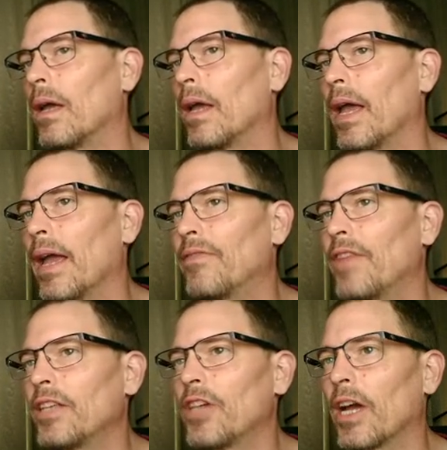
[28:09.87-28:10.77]
If
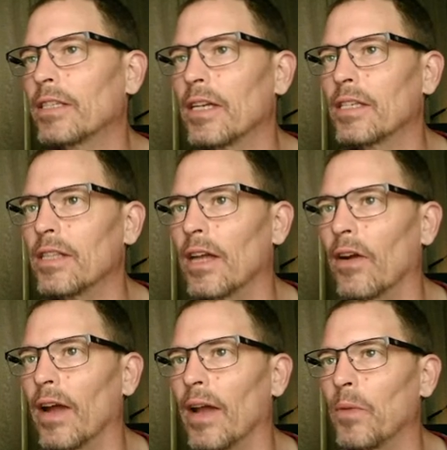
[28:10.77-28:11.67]
they checked us there
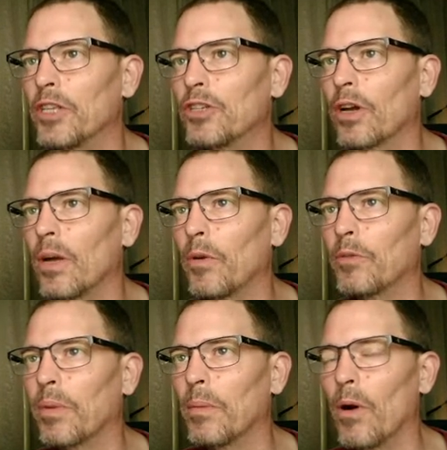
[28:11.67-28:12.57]
and we took it with
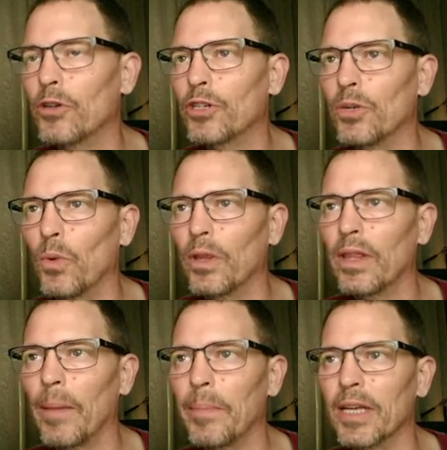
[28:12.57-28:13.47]
promotion, wouldn't
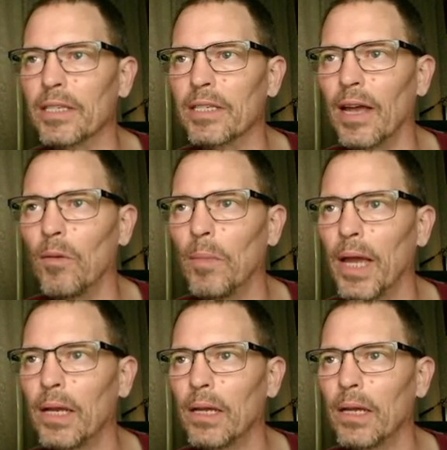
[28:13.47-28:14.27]
that be a stalemate?